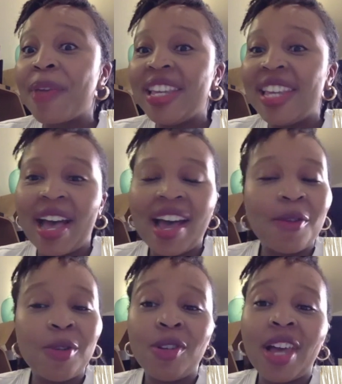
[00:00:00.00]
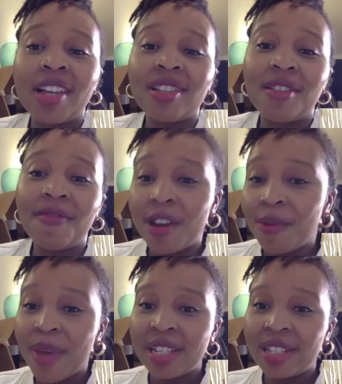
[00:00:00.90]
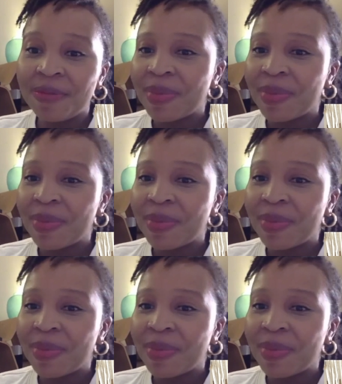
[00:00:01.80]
Yeah, I wish you guys the very best.